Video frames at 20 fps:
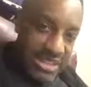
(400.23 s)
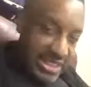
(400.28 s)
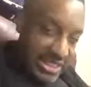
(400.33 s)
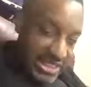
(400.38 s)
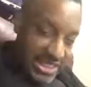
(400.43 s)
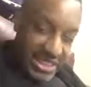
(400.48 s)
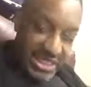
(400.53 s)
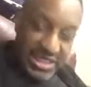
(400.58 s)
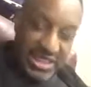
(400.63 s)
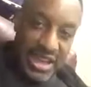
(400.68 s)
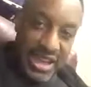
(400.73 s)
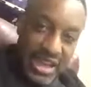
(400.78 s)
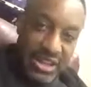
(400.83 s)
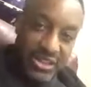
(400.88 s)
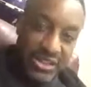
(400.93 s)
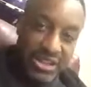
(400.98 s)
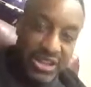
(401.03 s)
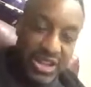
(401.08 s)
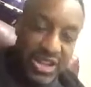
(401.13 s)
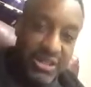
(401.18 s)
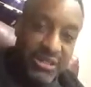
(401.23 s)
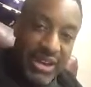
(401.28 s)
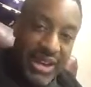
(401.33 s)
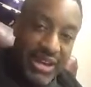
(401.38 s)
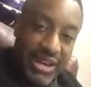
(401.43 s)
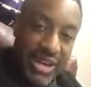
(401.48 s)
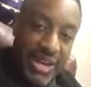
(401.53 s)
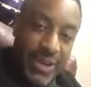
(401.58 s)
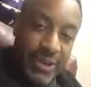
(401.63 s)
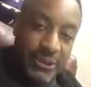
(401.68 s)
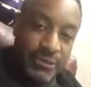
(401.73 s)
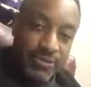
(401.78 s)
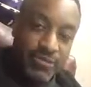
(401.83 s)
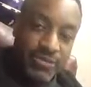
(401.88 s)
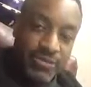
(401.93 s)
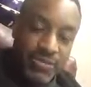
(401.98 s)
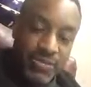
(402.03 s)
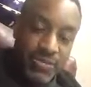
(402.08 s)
It's just now starting right now.